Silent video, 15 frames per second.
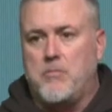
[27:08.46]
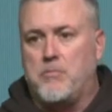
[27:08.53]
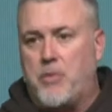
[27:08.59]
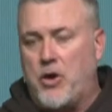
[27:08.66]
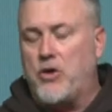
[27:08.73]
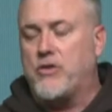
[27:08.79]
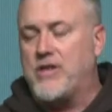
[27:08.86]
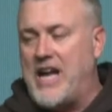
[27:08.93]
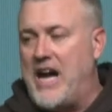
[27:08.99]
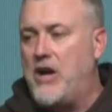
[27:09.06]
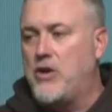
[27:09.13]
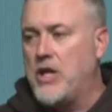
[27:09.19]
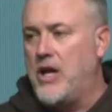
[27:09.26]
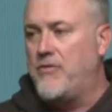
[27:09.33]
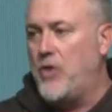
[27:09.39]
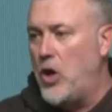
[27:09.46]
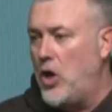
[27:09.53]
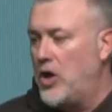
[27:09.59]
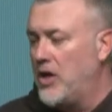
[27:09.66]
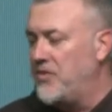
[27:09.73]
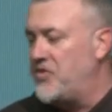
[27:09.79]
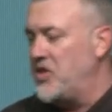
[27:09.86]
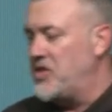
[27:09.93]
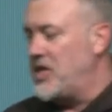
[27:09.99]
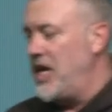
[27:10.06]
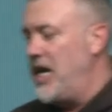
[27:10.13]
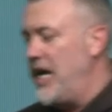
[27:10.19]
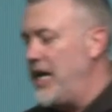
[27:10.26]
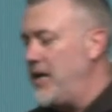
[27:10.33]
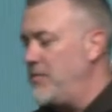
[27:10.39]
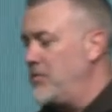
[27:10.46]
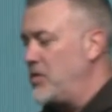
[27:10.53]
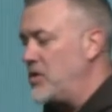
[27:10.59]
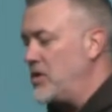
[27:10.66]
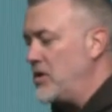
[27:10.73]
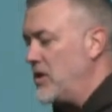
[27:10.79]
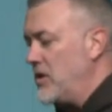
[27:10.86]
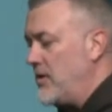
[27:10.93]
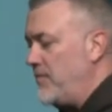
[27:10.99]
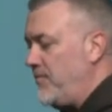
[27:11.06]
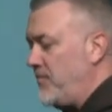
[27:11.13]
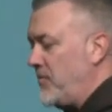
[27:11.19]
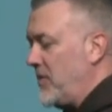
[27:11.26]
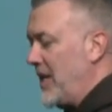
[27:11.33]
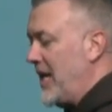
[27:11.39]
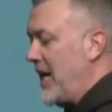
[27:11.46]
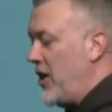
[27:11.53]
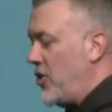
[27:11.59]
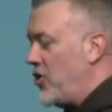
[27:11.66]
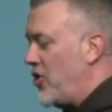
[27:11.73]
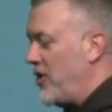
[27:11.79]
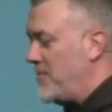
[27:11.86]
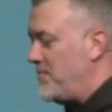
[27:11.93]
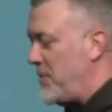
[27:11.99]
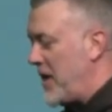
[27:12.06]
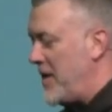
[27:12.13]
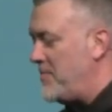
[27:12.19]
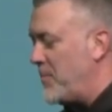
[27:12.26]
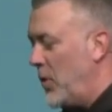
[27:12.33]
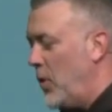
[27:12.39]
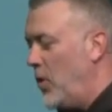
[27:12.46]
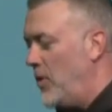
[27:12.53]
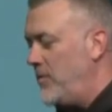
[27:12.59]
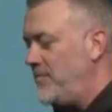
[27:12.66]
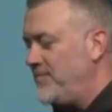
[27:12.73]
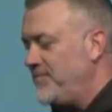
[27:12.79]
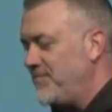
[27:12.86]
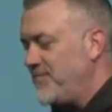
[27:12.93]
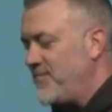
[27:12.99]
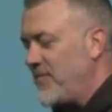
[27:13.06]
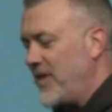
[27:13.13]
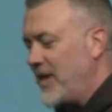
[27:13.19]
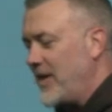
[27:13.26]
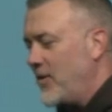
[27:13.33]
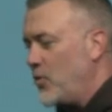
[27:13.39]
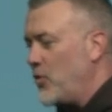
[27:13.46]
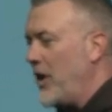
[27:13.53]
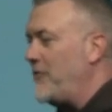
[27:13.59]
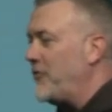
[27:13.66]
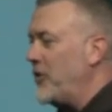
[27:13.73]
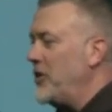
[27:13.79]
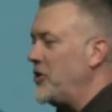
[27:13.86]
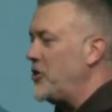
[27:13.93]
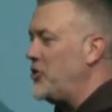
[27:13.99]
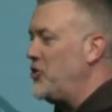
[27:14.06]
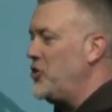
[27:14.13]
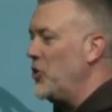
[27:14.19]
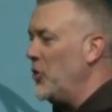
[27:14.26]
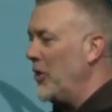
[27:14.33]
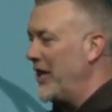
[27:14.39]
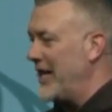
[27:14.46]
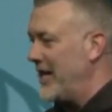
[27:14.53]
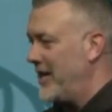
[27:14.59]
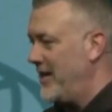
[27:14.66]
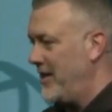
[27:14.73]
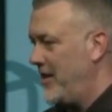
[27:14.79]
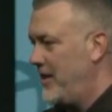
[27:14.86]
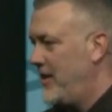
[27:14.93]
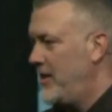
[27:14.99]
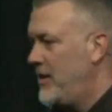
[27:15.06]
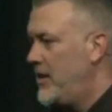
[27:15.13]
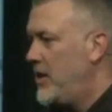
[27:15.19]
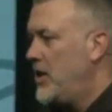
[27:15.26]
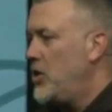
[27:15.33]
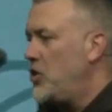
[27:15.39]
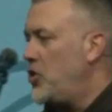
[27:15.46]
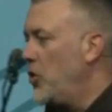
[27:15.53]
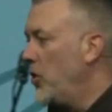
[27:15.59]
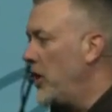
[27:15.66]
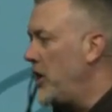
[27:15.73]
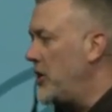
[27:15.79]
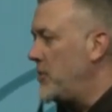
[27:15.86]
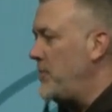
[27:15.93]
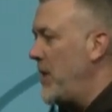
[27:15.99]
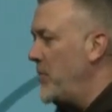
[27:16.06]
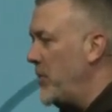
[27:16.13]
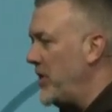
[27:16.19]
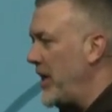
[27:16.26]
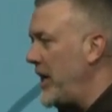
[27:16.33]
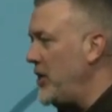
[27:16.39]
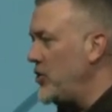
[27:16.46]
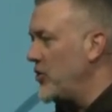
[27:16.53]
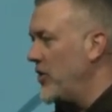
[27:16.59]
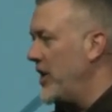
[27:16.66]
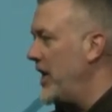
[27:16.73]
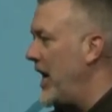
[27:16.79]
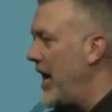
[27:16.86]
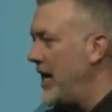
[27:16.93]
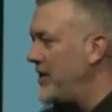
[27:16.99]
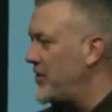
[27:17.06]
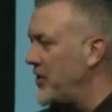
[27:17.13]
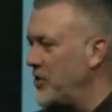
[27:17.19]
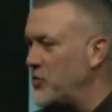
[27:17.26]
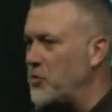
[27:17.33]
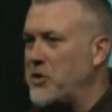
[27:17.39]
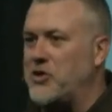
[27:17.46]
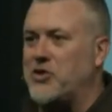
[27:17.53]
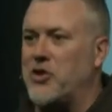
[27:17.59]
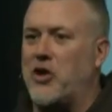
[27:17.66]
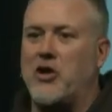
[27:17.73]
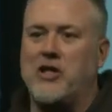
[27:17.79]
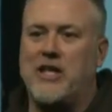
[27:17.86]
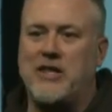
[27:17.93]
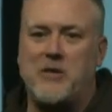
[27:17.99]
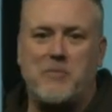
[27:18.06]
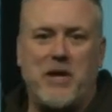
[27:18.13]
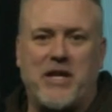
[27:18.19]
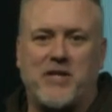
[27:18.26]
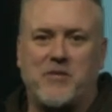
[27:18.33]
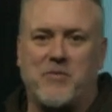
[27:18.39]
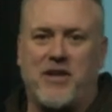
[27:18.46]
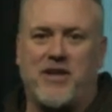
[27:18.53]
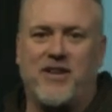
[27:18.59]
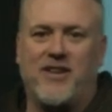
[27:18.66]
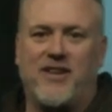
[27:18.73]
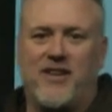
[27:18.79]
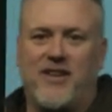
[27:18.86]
birthed out of all of the times that I heard people reference Julie. Julie has been with Angel and I since we started in the basement.